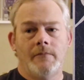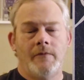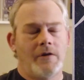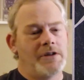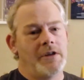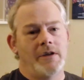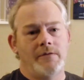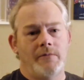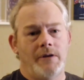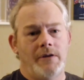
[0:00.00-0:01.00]
first he
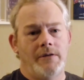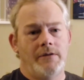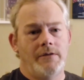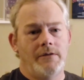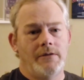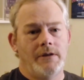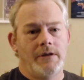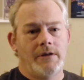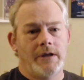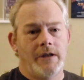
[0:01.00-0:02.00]
doesn't want to
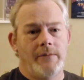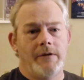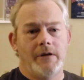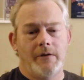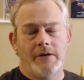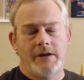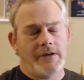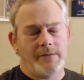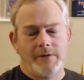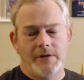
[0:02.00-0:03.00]
tell him. You know, he
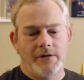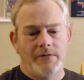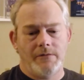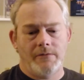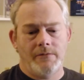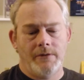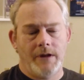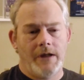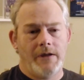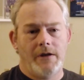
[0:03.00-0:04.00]
tells him the usual
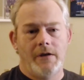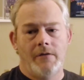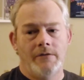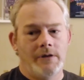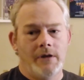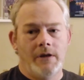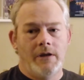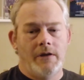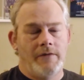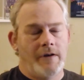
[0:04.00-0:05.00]
thing. You know,
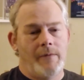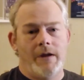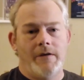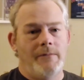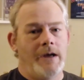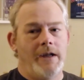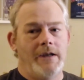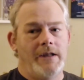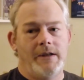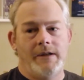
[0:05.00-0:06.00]
if everybody knew my
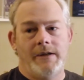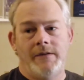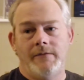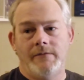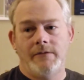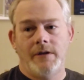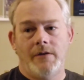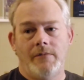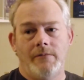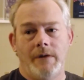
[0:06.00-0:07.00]
identity, you
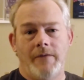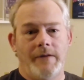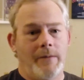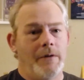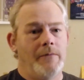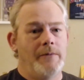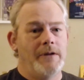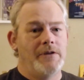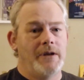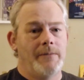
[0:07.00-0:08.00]
know, my family would be
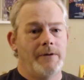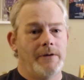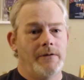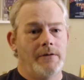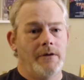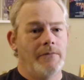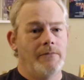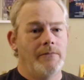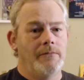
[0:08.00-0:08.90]
in jeopardy. You know,